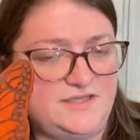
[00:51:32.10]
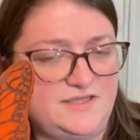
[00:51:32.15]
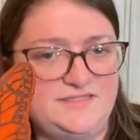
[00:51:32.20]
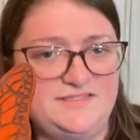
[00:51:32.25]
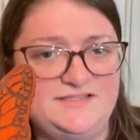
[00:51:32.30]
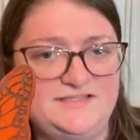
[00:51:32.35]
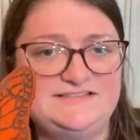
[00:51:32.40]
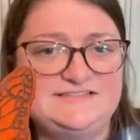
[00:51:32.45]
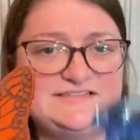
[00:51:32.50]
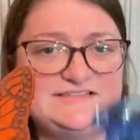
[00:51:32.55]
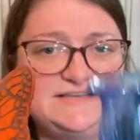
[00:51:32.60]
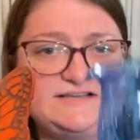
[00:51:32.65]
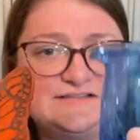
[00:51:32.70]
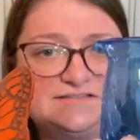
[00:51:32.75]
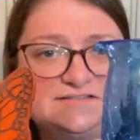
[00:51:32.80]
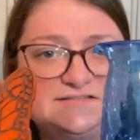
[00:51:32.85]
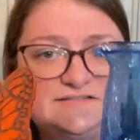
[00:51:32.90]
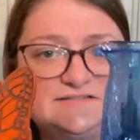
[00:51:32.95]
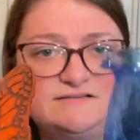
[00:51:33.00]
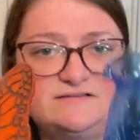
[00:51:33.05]
think
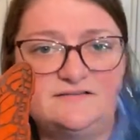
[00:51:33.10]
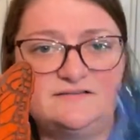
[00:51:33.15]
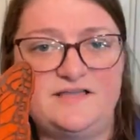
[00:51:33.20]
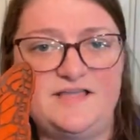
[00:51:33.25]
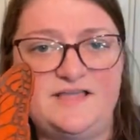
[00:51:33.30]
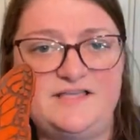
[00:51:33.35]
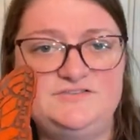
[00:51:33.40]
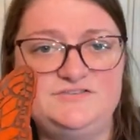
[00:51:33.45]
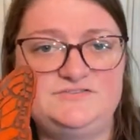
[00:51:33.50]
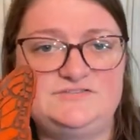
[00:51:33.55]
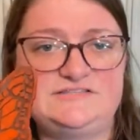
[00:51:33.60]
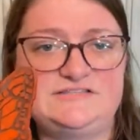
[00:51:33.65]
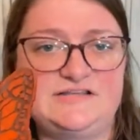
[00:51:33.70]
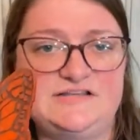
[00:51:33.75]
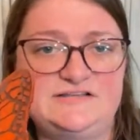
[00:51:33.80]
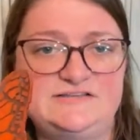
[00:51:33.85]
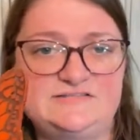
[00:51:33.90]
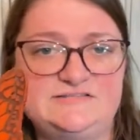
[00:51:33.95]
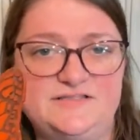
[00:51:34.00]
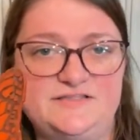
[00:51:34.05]
6. I can do
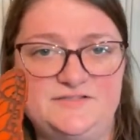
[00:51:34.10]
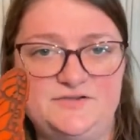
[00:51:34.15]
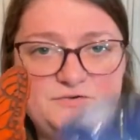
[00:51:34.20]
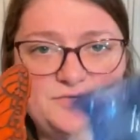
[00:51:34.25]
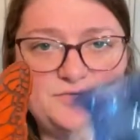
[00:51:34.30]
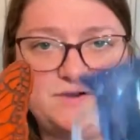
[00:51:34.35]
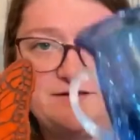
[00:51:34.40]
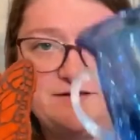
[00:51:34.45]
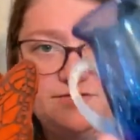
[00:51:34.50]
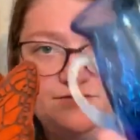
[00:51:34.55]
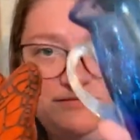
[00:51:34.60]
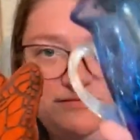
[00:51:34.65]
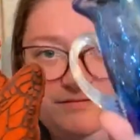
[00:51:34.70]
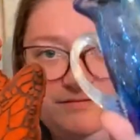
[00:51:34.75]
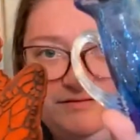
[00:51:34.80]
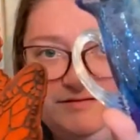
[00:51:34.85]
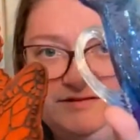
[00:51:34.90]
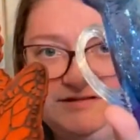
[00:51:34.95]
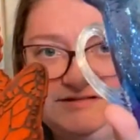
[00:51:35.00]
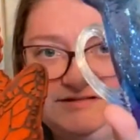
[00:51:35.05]
6 on the crackle,
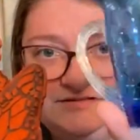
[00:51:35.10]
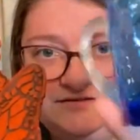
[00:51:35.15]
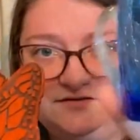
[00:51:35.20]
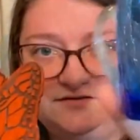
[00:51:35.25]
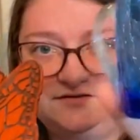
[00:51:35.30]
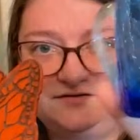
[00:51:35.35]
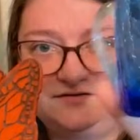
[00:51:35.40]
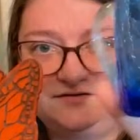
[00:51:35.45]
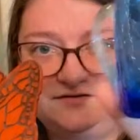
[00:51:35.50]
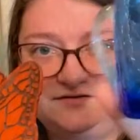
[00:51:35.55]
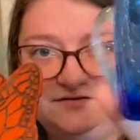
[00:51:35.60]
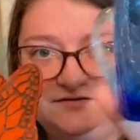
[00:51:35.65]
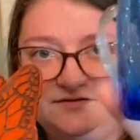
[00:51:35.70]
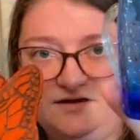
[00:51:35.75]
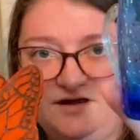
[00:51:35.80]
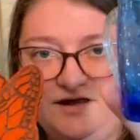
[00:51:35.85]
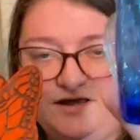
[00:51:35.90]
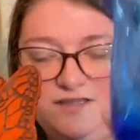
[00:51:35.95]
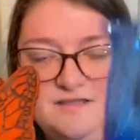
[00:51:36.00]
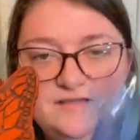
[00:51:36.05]
this little guy.
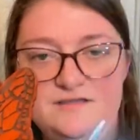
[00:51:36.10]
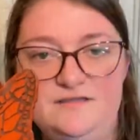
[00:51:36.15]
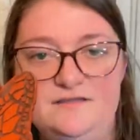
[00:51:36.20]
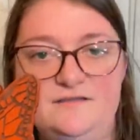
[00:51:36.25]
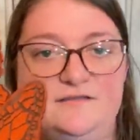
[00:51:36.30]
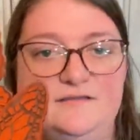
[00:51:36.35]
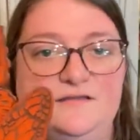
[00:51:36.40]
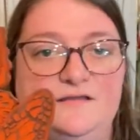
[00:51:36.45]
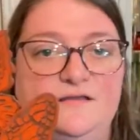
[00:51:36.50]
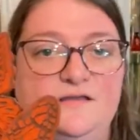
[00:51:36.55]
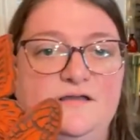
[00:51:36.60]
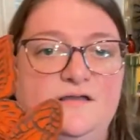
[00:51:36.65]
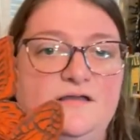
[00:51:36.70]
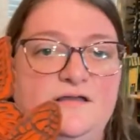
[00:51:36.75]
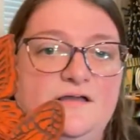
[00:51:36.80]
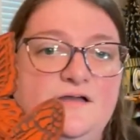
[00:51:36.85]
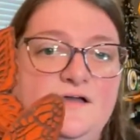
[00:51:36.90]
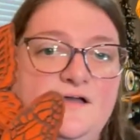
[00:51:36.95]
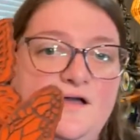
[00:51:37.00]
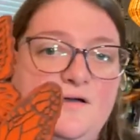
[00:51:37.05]

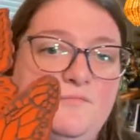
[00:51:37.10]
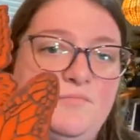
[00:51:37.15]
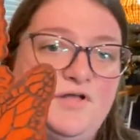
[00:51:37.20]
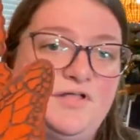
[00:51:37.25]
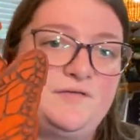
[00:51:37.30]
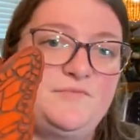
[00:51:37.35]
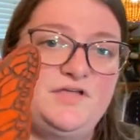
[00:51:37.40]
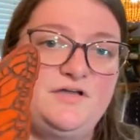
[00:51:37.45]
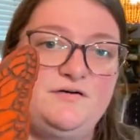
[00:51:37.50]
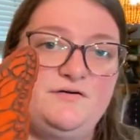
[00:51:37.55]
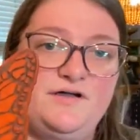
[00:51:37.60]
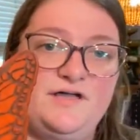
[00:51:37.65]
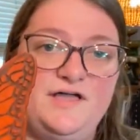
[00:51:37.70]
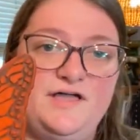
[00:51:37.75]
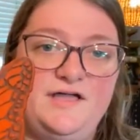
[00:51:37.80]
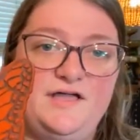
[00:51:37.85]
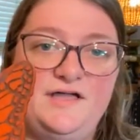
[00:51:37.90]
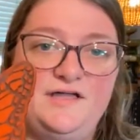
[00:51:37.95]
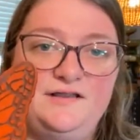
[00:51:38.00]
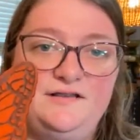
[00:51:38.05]
But let me go
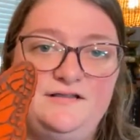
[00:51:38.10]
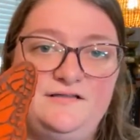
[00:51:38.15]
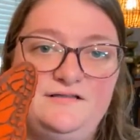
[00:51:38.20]
ahead.